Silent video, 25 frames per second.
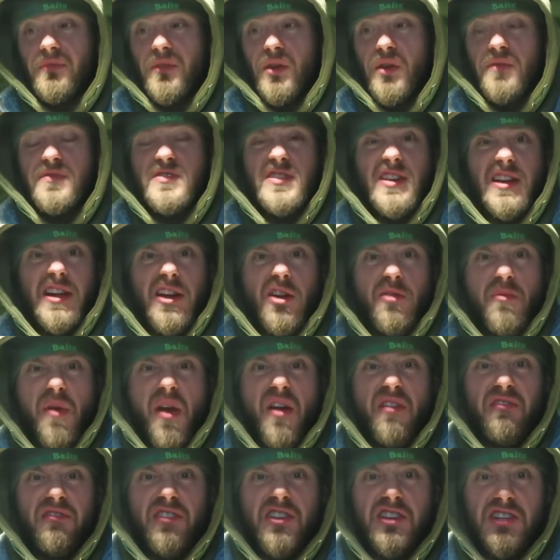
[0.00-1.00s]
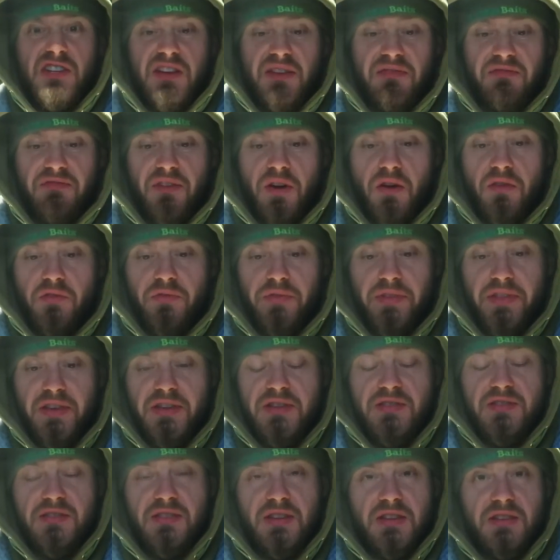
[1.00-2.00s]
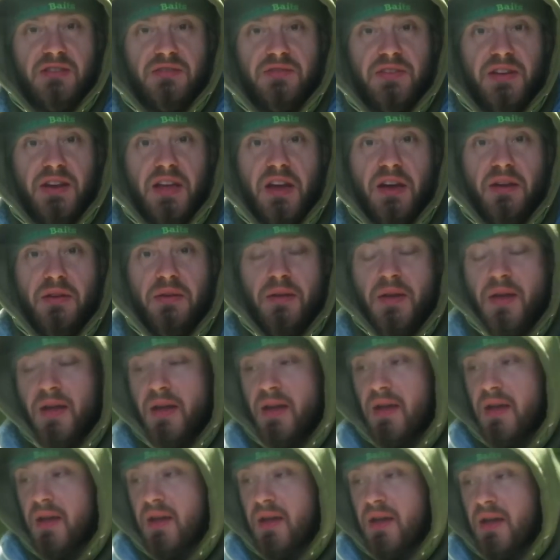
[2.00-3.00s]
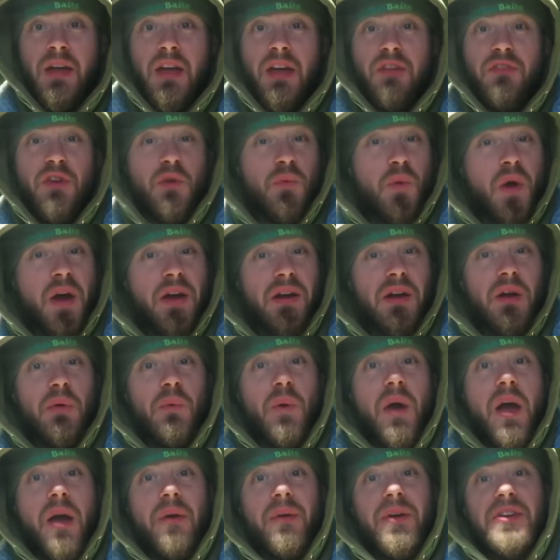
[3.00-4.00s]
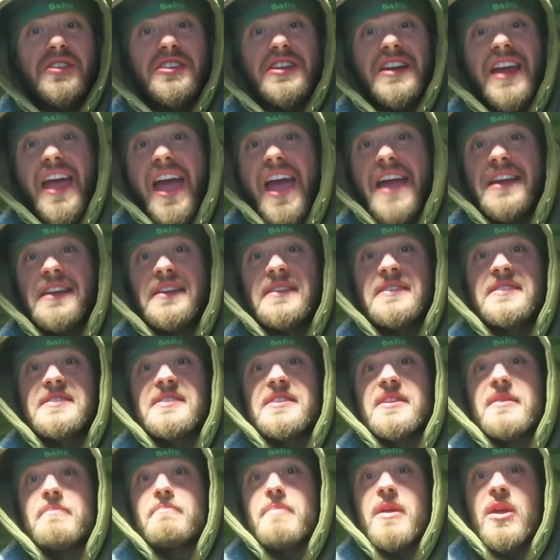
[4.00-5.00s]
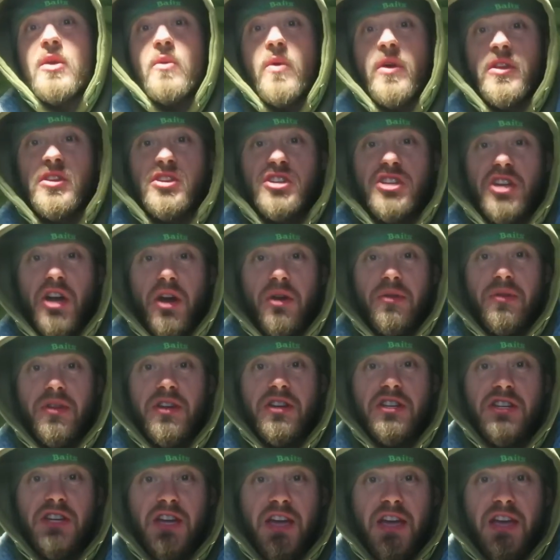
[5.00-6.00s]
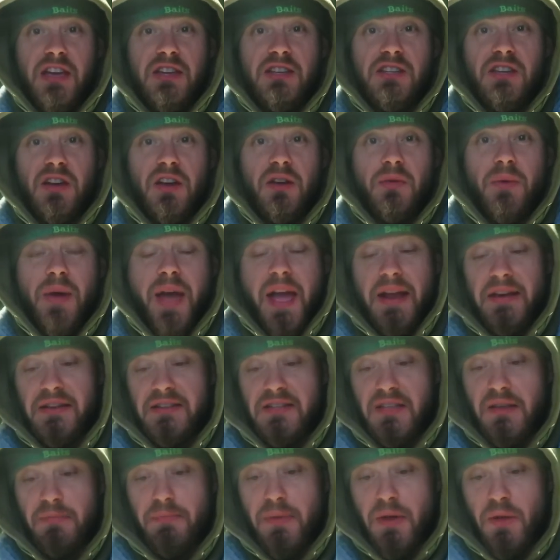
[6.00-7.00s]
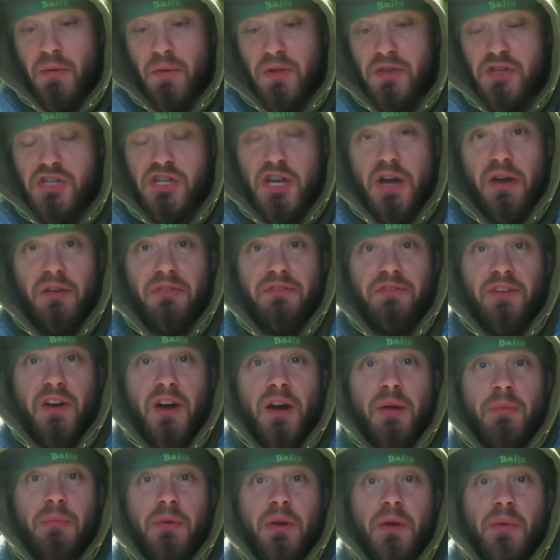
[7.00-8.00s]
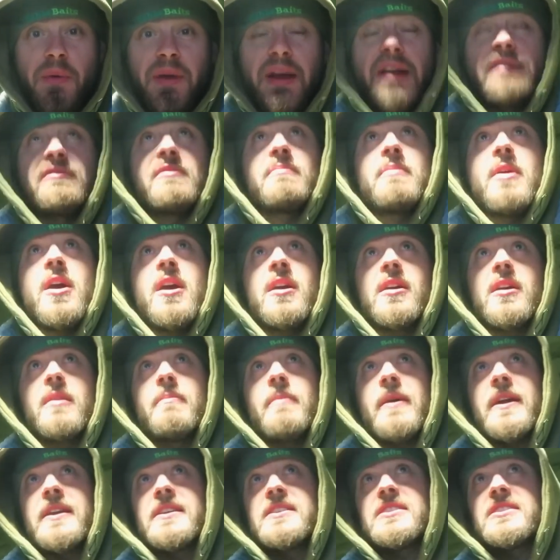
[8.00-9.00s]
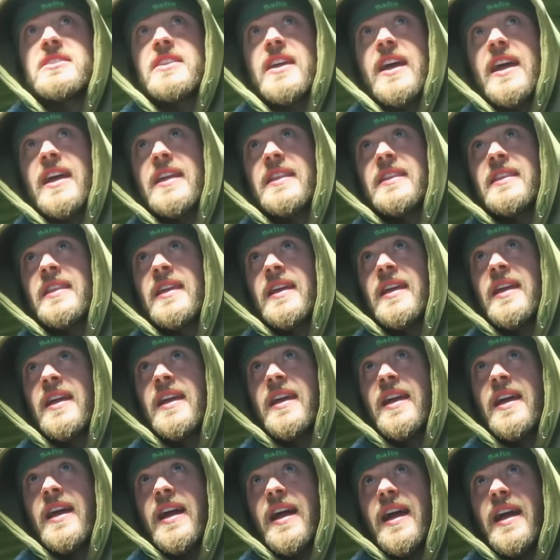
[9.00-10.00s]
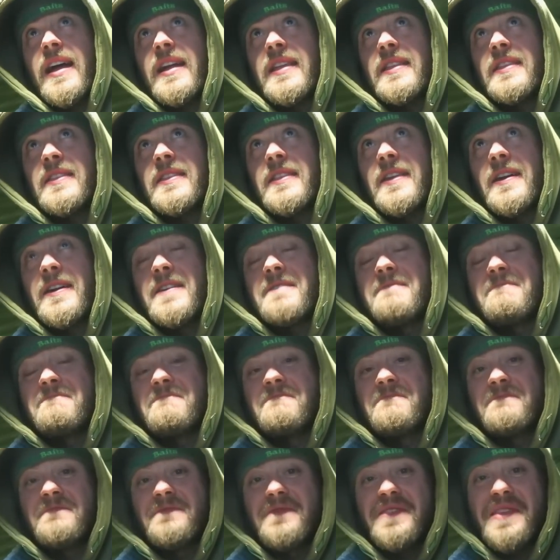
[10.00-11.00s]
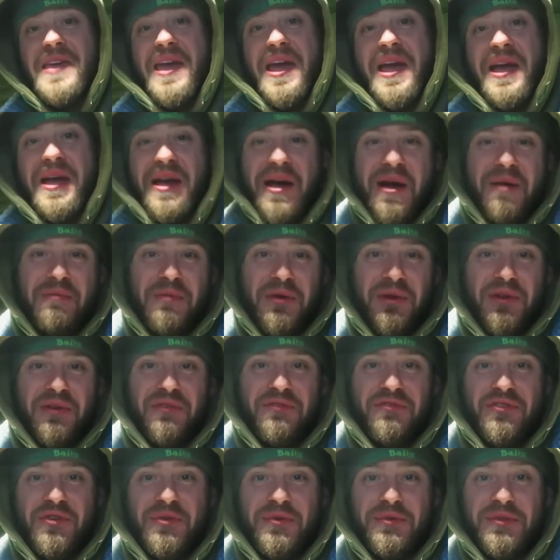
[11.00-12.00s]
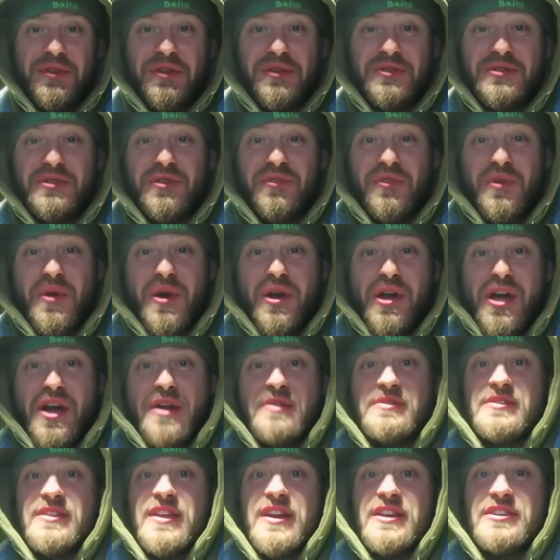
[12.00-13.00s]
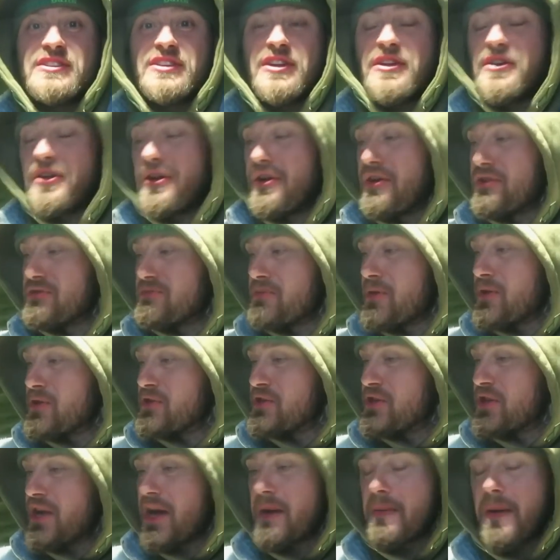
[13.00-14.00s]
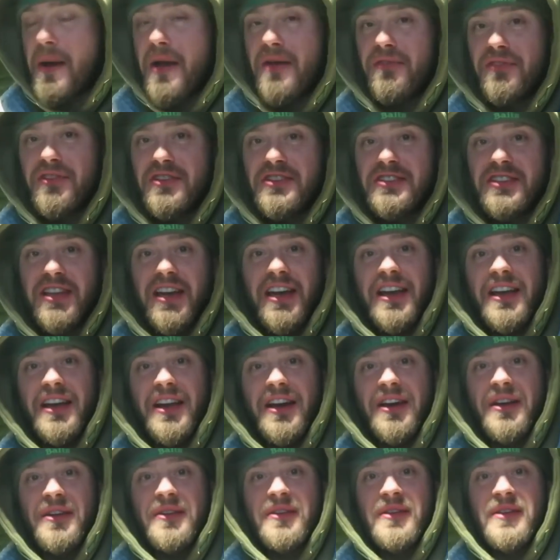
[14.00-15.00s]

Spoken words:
obviously a little bit of fishing involved for this video. If you weren't aware, we're actually heading to the Big One show this year. So we're heading to the Big One show at Farnborough. We're going to have a Parker Bait stand. And yeah, I'm looking forward to it. So if you are going to that show, guys, make sure you come over, say hello.